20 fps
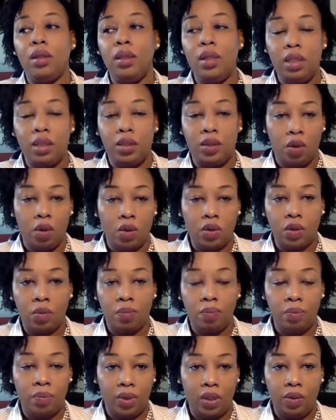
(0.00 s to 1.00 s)
it's
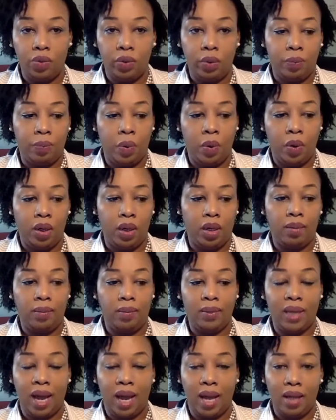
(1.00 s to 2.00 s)
also being reported
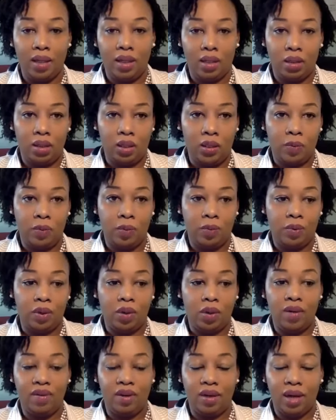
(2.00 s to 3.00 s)
that these people
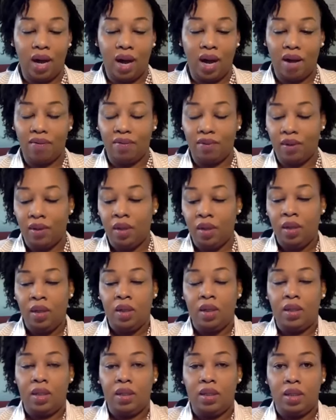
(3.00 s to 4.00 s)
don't even have,
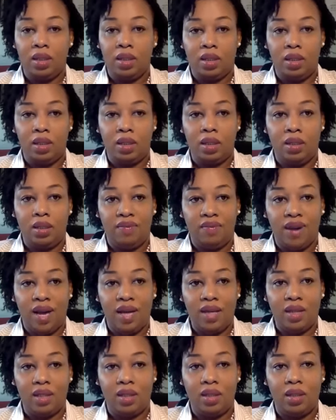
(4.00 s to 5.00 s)
there's this
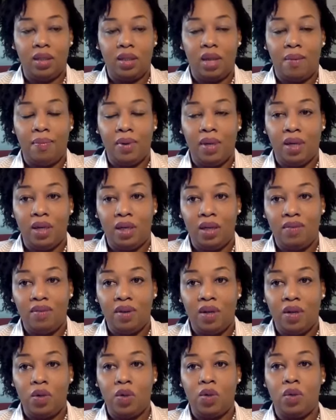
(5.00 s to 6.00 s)
device they are being
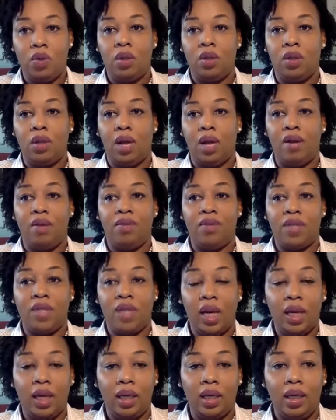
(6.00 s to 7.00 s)
given, usually it's kind of
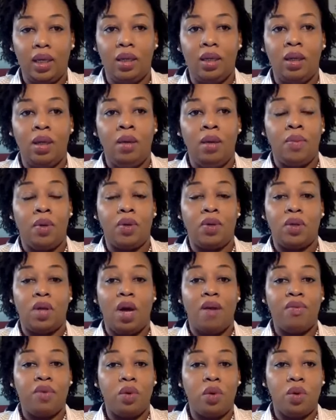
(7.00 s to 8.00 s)
check-in, because they
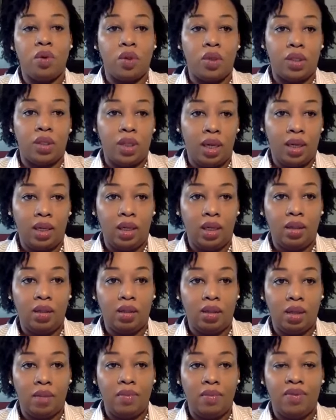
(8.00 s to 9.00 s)
have to also check
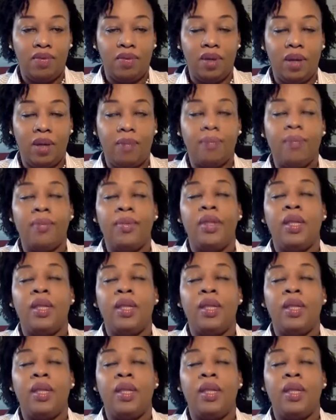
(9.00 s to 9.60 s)
in, some of them,